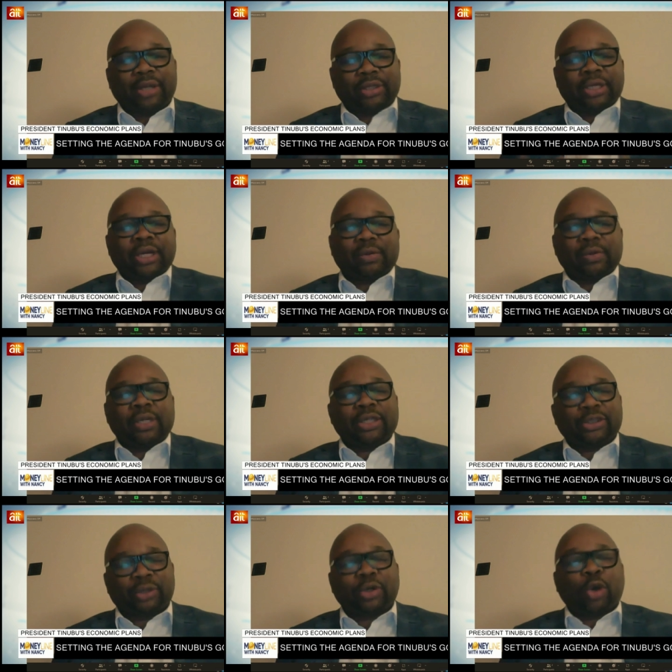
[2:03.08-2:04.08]
the
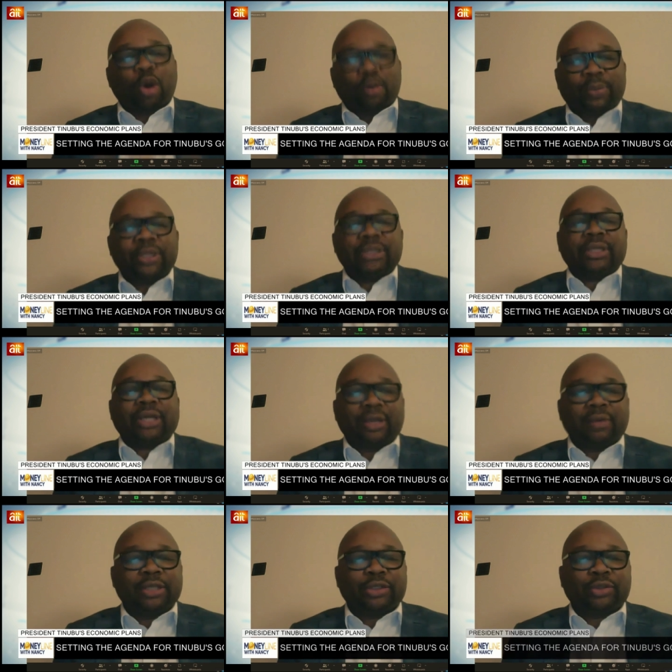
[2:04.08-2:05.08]
regulation? Complete the
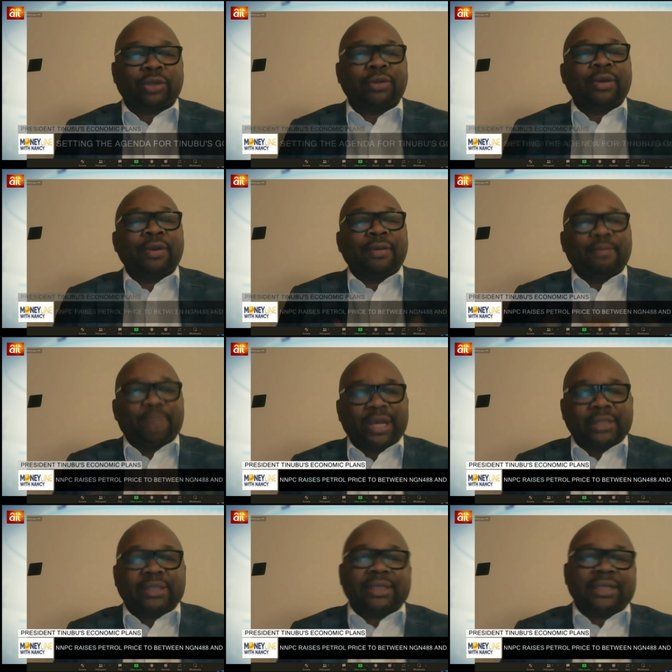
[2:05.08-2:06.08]
regulation
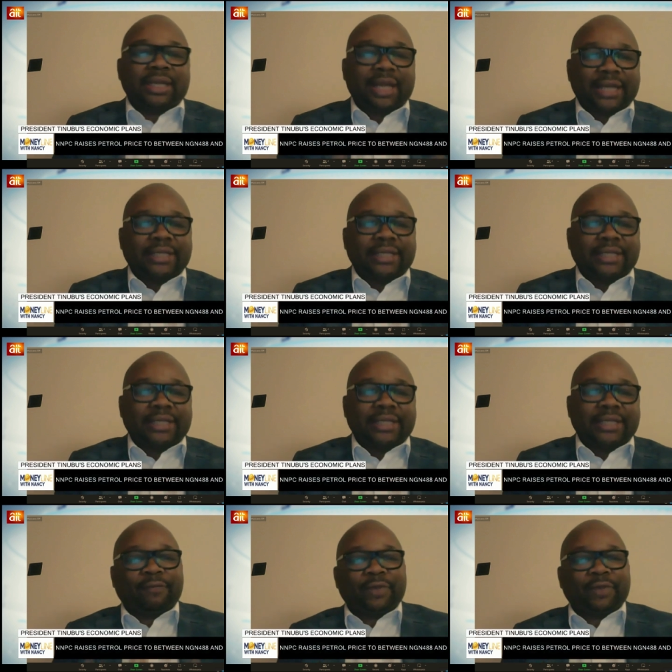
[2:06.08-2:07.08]
means let the
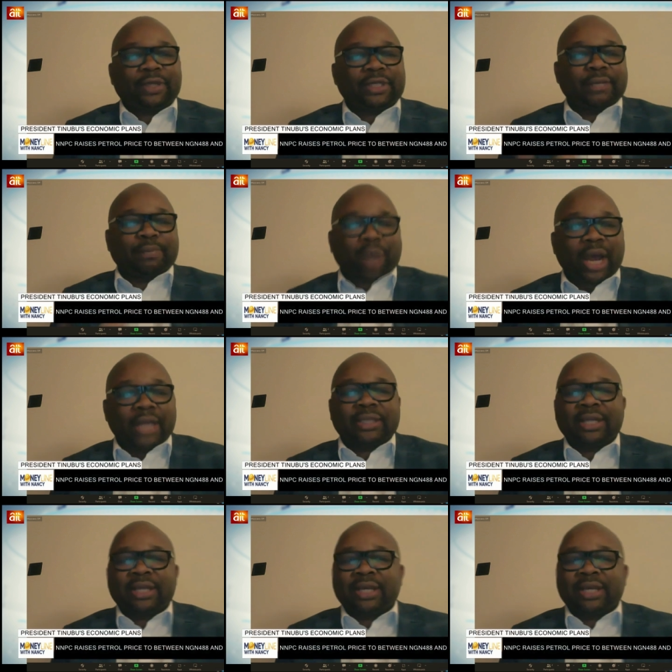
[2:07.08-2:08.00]
market fix the price.